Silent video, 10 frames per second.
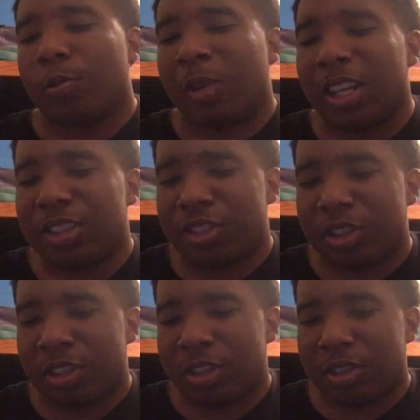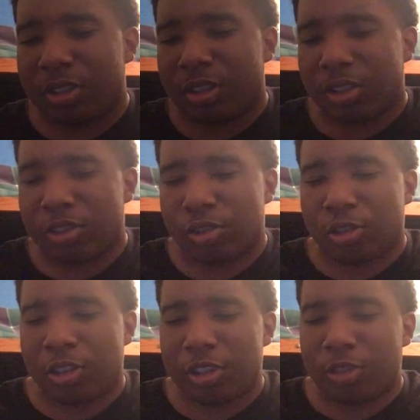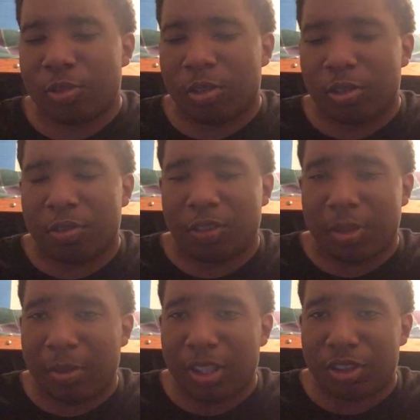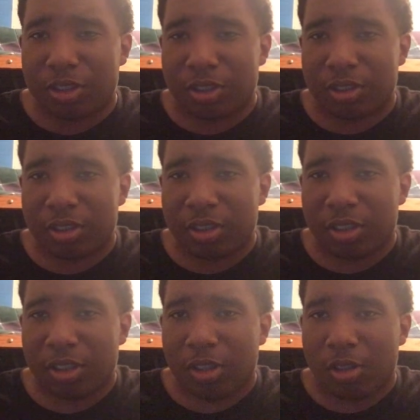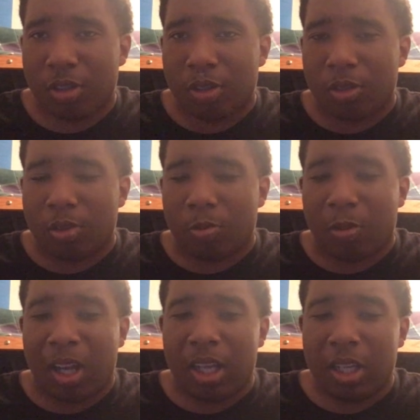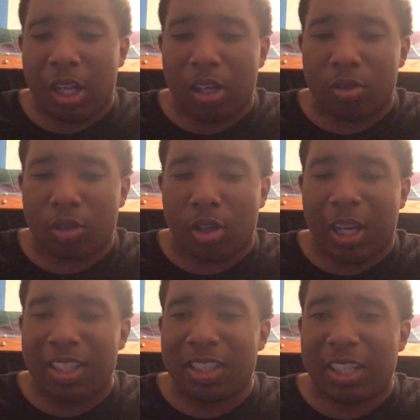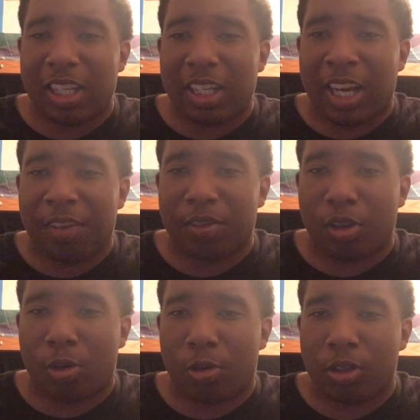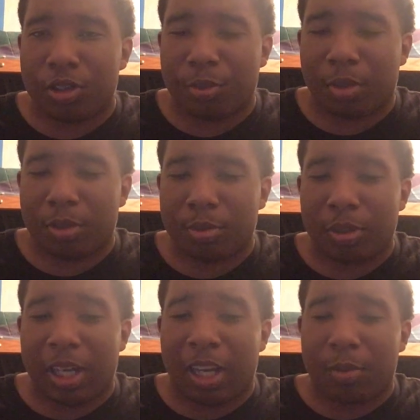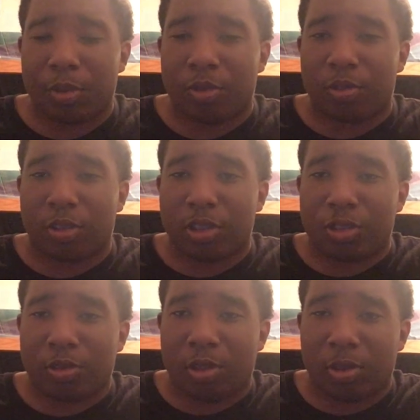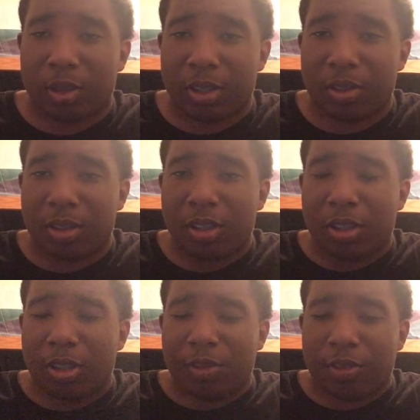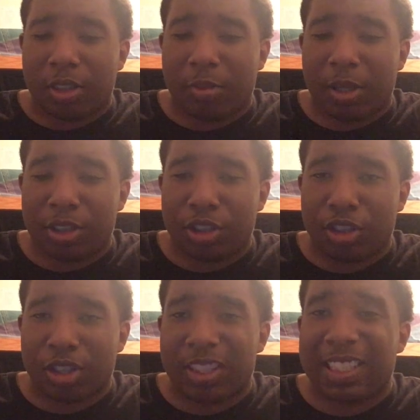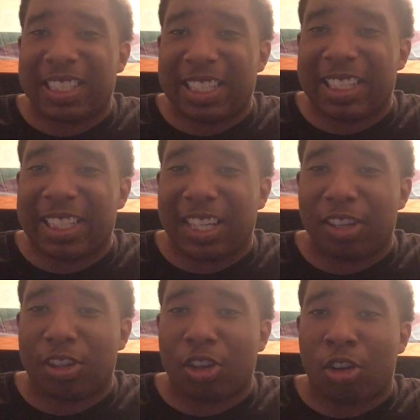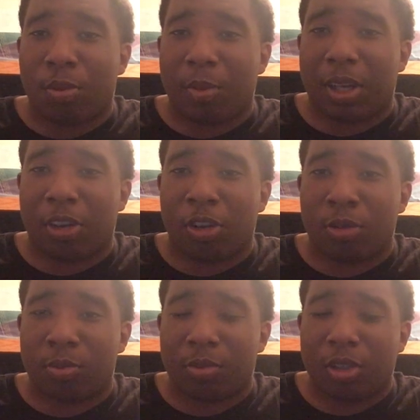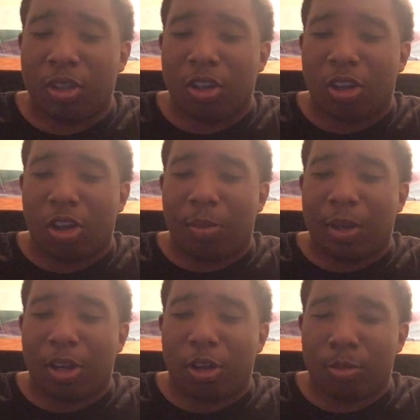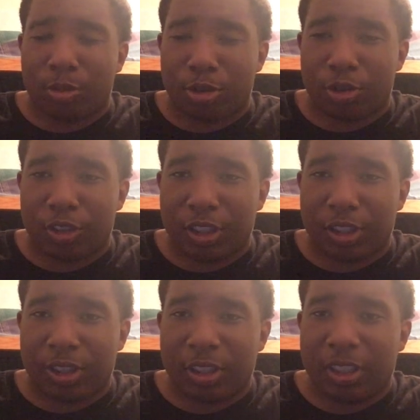watching Crunchyroll or Funimation. Why? I don't know. I just like having the orange and purple app of Crunchyroll and Funimation just sitting there on my home screen.